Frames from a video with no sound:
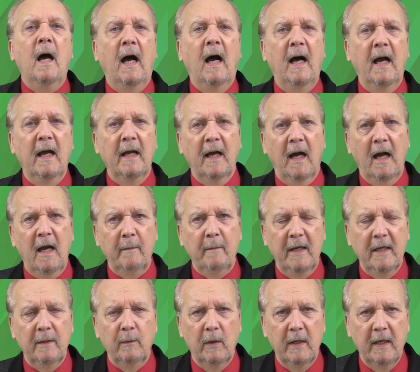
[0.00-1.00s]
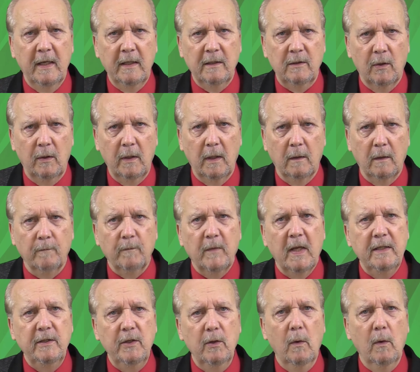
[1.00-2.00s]
Hi, I'm Edward A. Doyle,
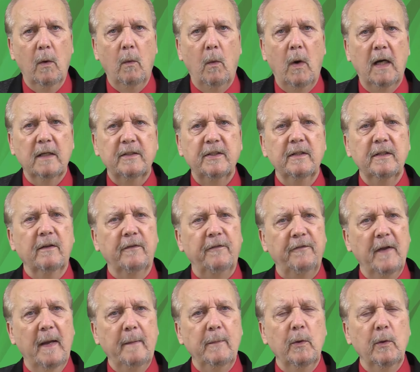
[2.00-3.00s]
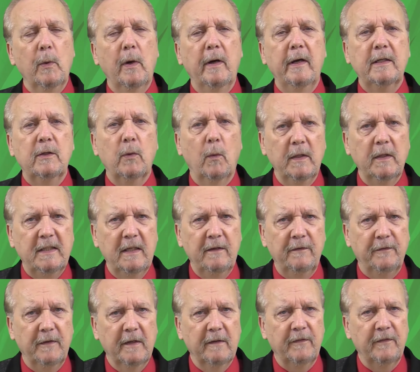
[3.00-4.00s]
and you are watching the February
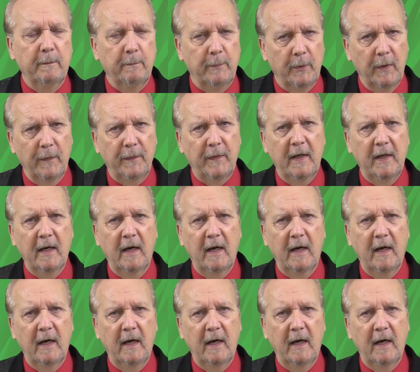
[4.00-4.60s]
25th Birthday